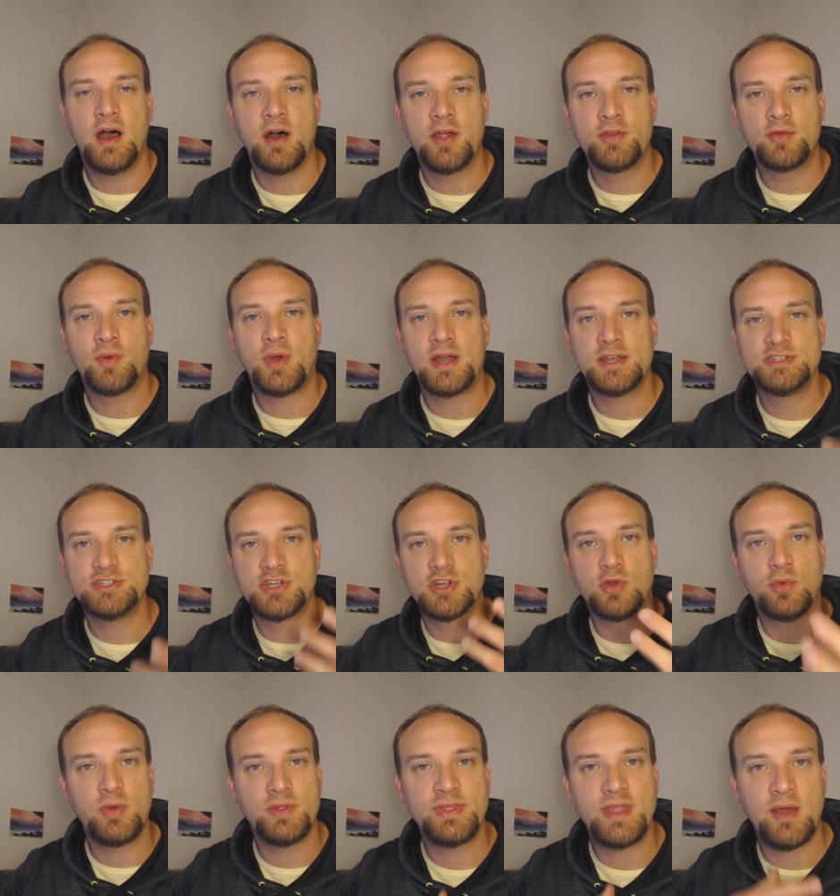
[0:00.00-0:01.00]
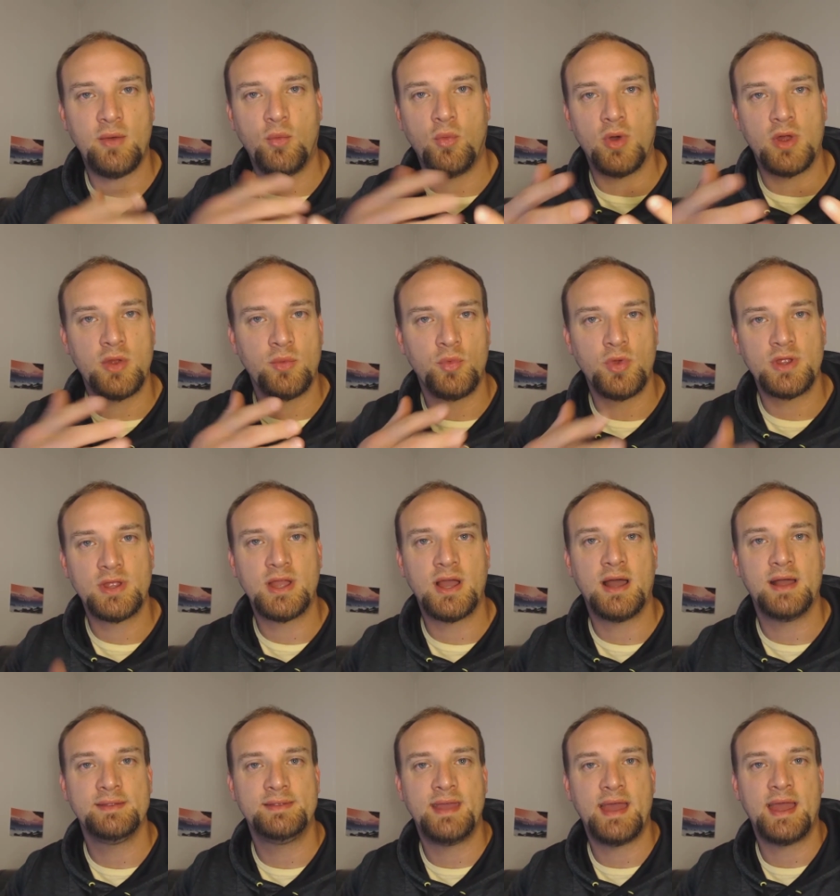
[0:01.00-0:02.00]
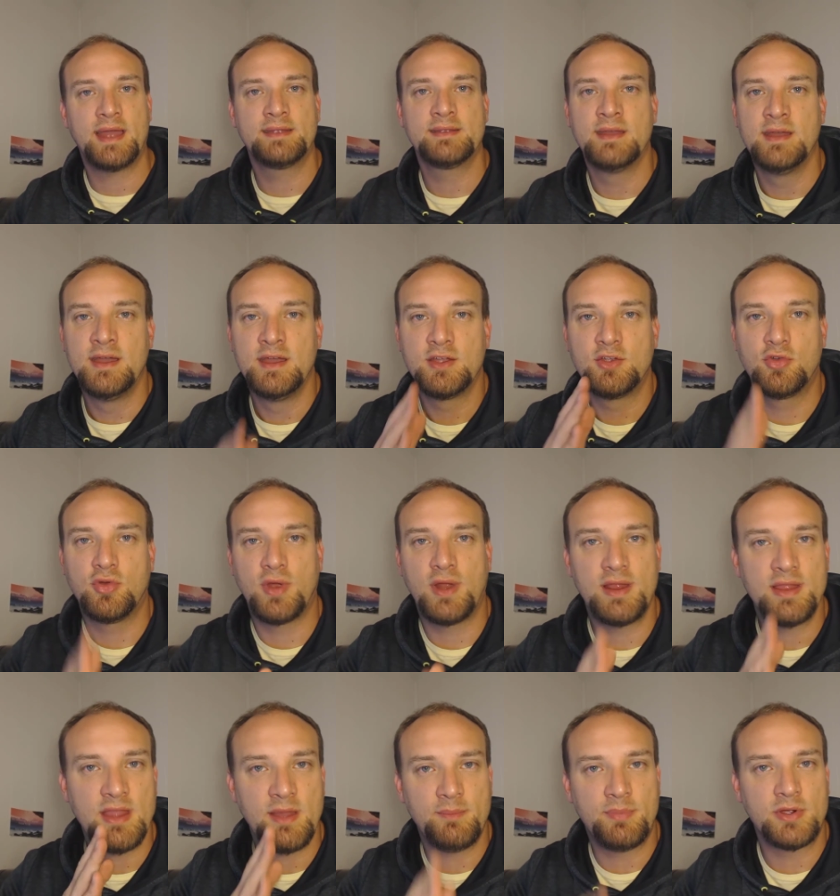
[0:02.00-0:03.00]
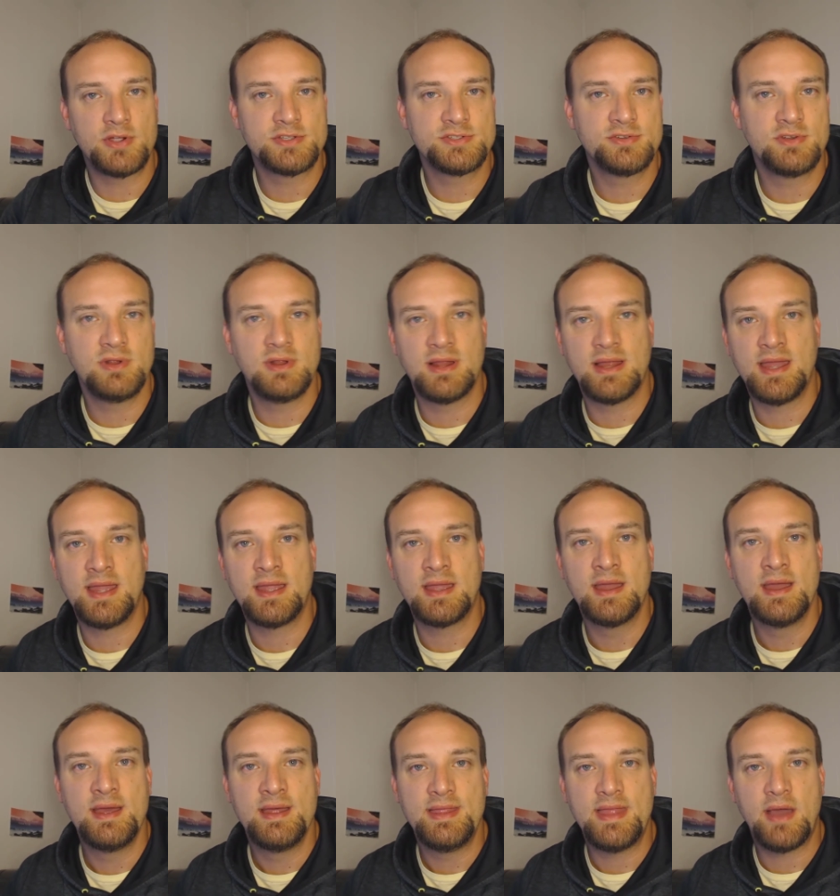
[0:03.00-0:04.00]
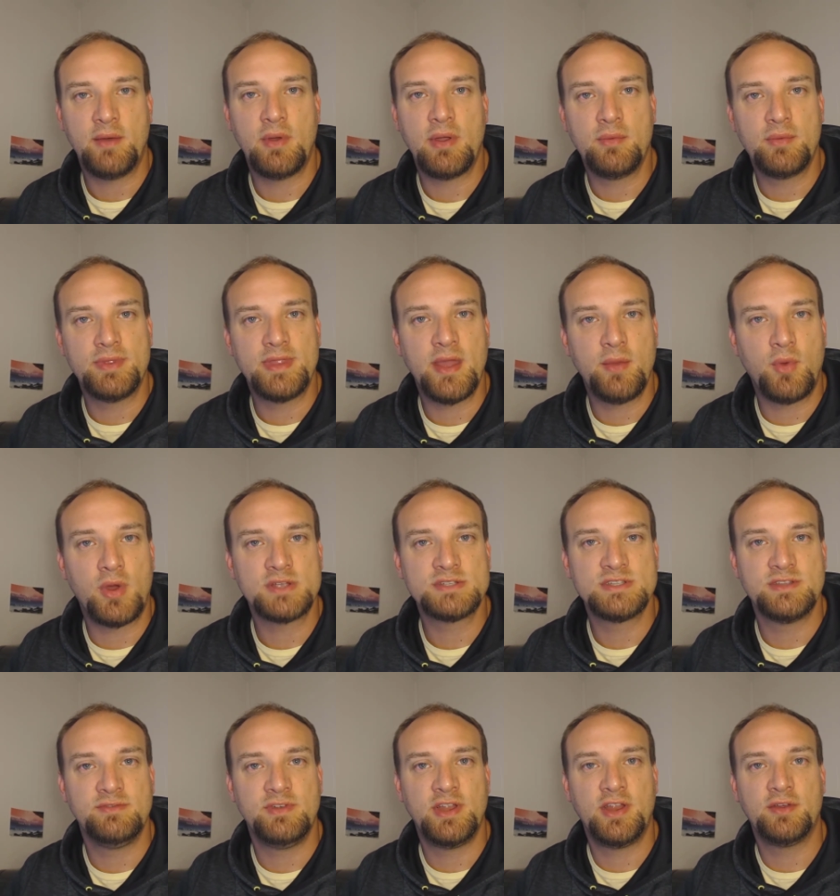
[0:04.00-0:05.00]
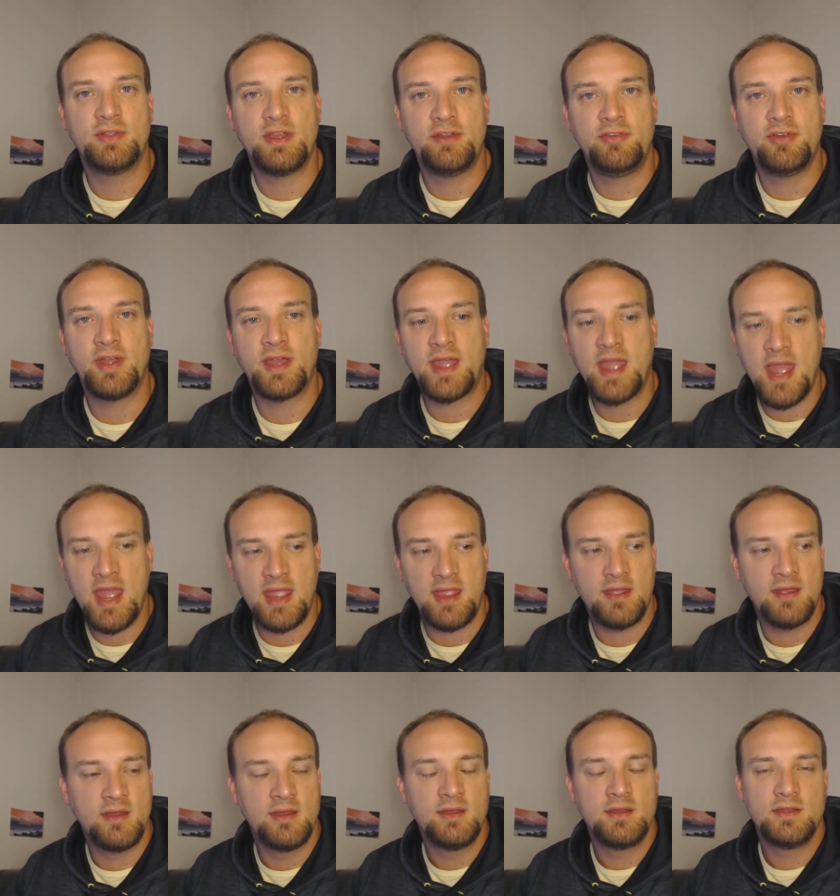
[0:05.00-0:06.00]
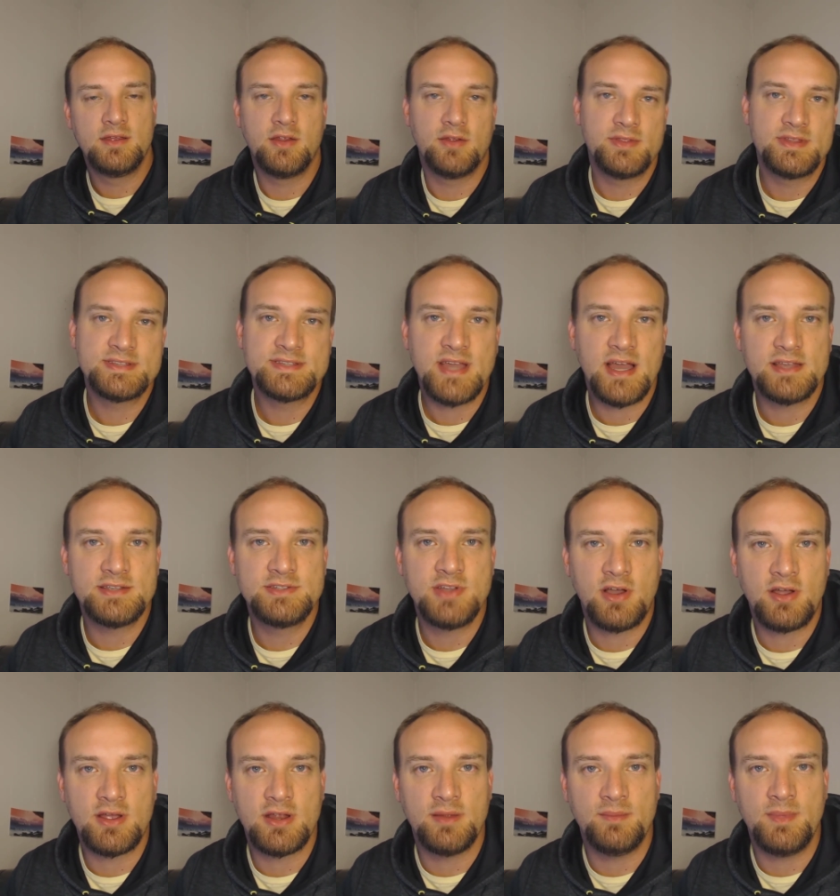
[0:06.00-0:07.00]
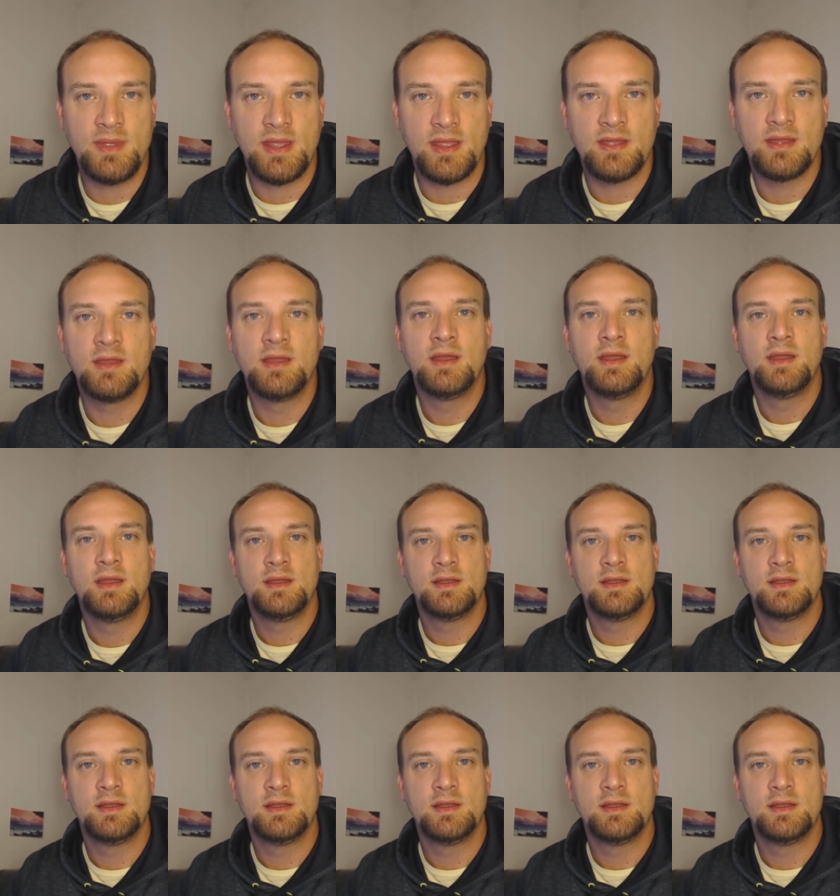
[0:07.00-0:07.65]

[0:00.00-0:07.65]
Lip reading: Otherwise, you're going to want that one-on-one contact, creating that personal link. That way, when they watch the video, they feel like, hey, this guy's talking to me.